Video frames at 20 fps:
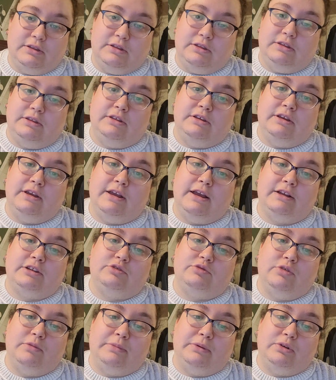the
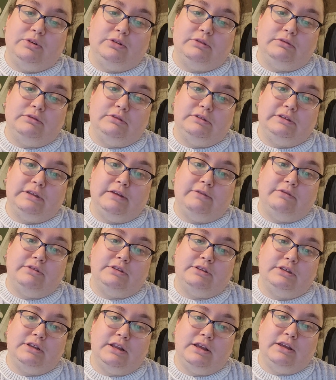actual book. That
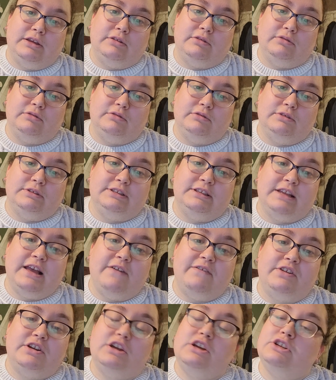one's like
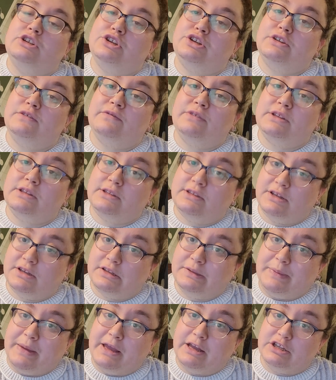
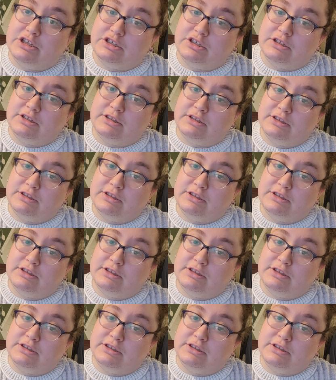756 pages.